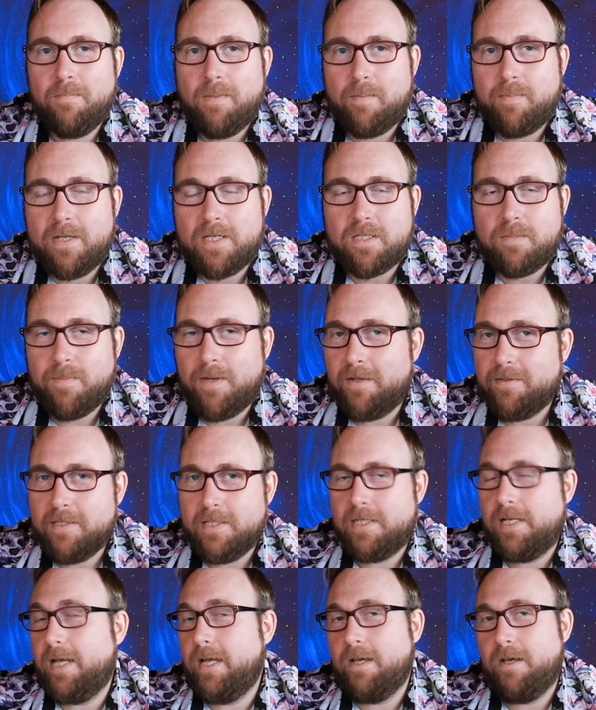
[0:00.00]
Maybe smelt
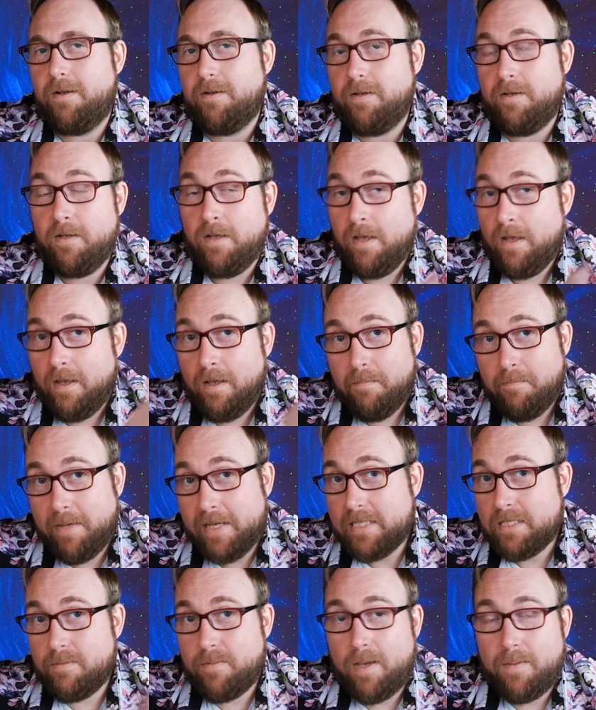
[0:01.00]
it down and
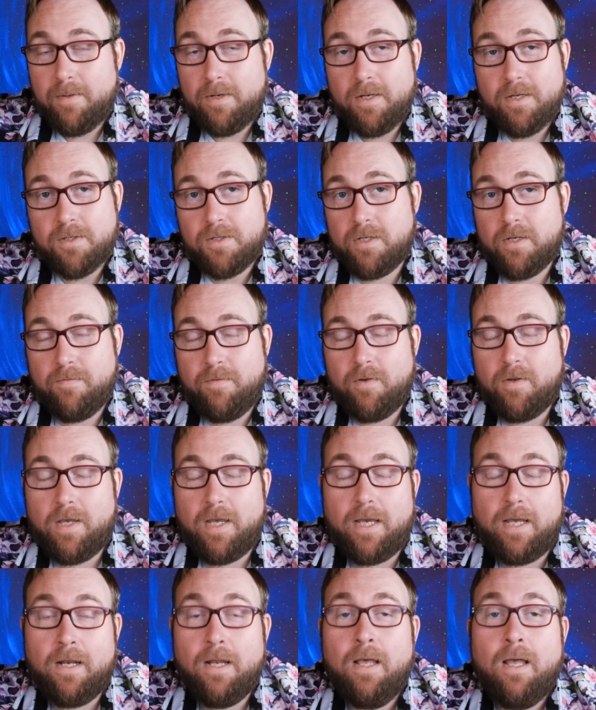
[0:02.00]
make some ammunition if you
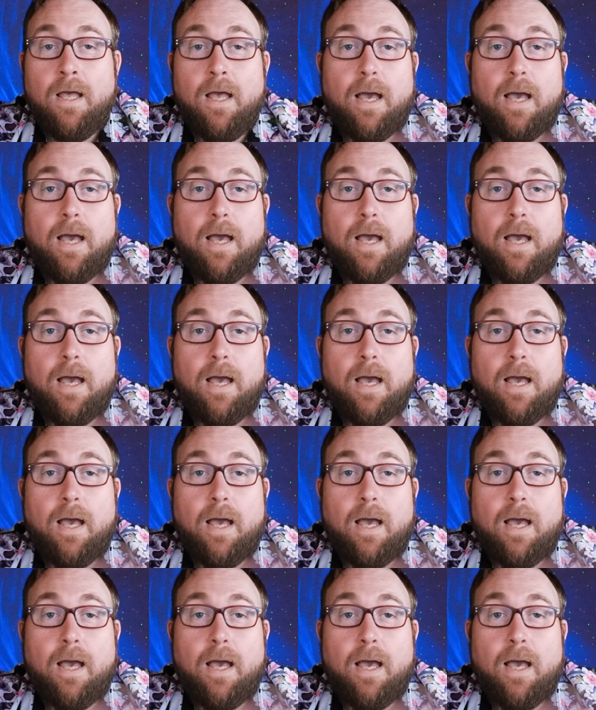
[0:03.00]
can.